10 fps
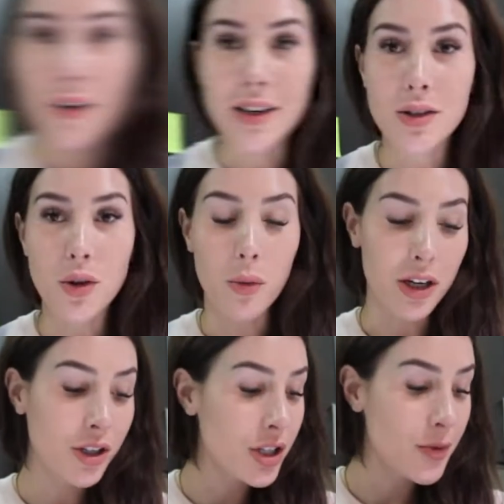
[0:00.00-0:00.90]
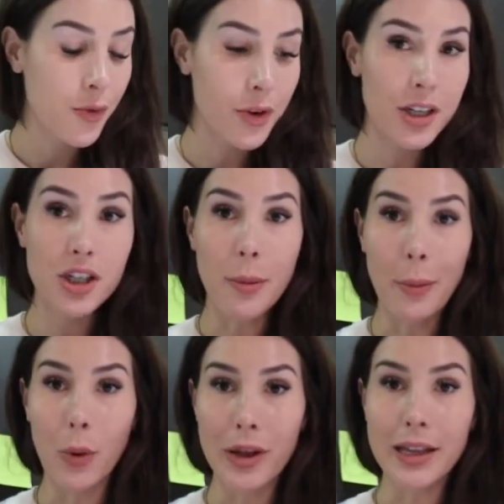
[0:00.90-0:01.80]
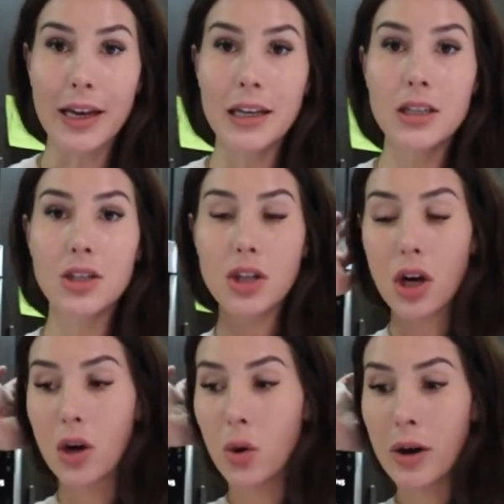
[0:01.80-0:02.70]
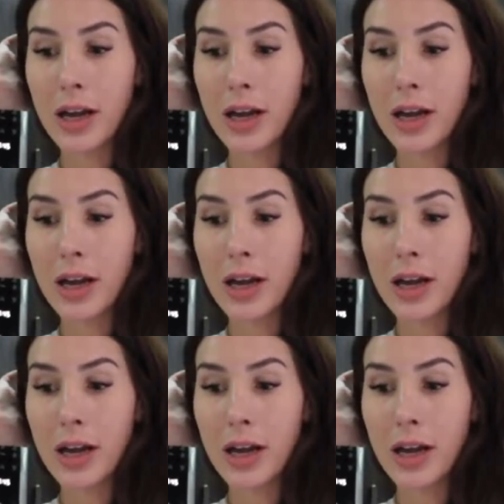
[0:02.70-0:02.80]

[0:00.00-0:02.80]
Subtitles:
All right, so the water just finished boiling, so